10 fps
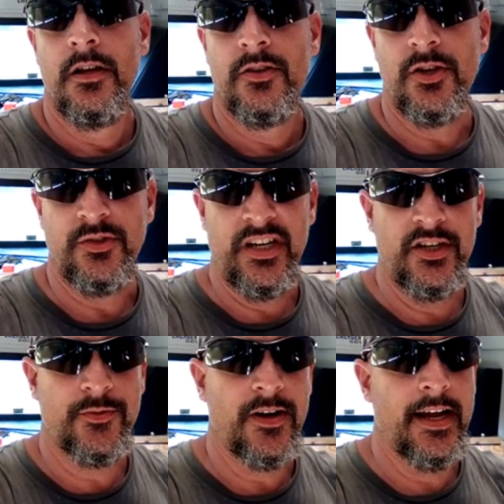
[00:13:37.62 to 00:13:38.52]
So
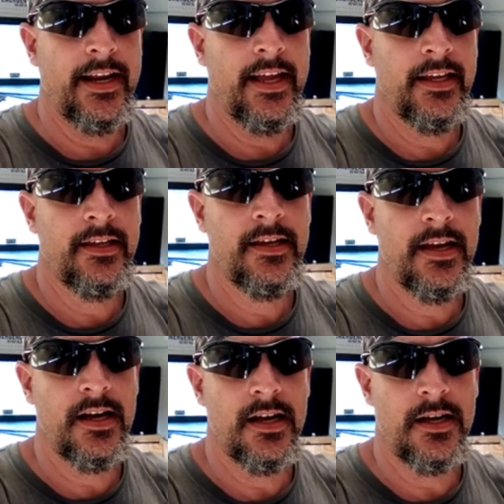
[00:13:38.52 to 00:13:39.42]
today's Friday.
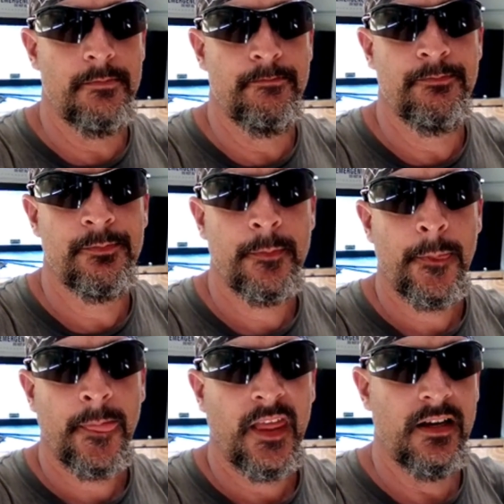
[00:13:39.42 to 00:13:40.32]

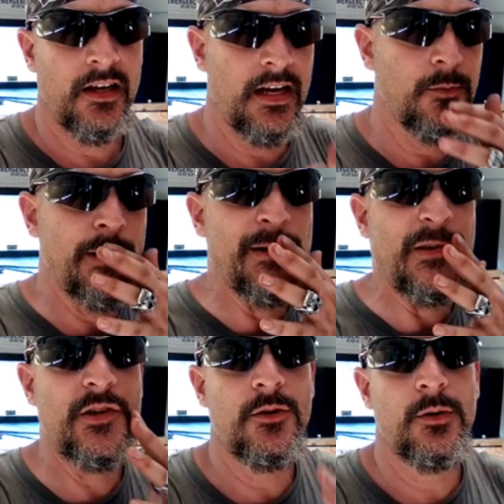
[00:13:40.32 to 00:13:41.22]
I want
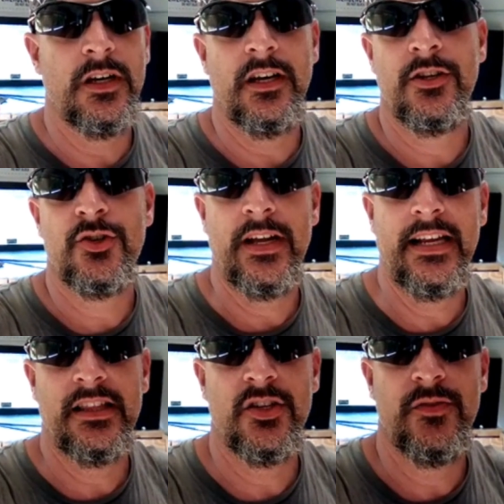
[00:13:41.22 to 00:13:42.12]
to try to
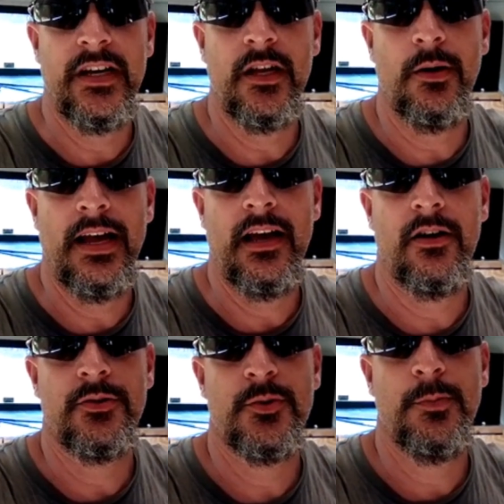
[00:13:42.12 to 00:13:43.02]
get this video
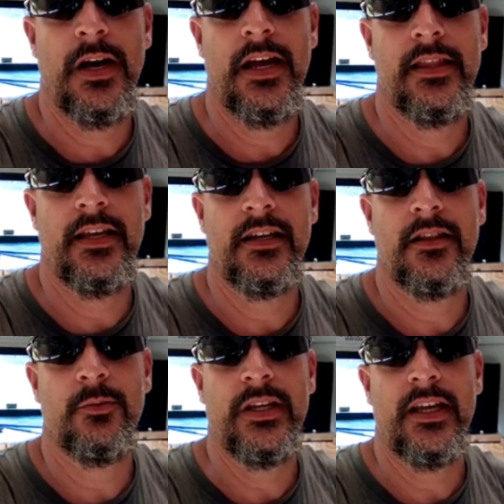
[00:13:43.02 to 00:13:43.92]
out by the end of
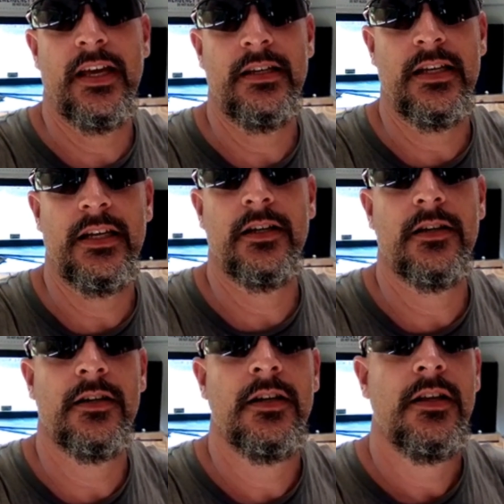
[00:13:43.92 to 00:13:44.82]
the weekend
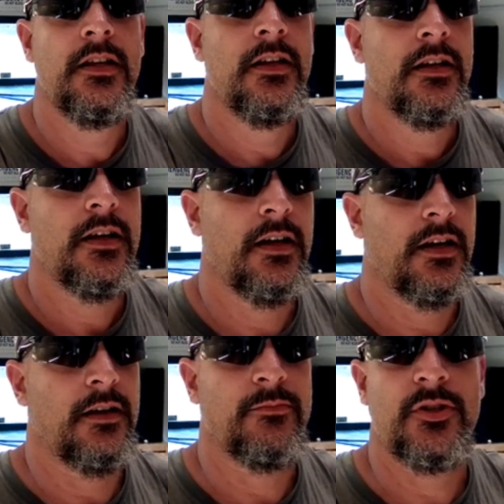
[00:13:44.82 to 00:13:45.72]
here,
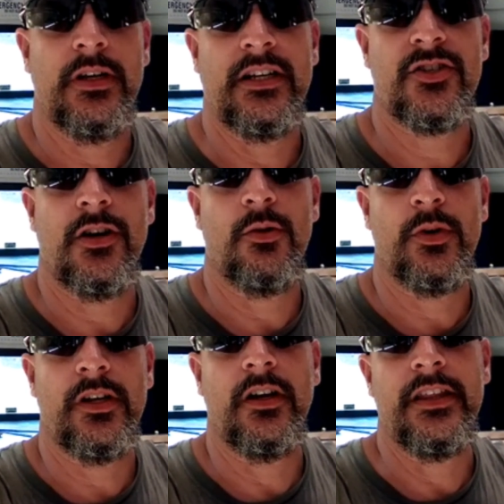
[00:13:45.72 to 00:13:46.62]
so I can start
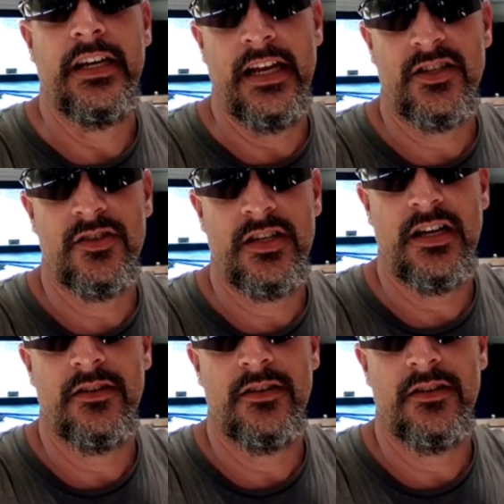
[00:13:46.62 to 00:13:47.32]
working on the next set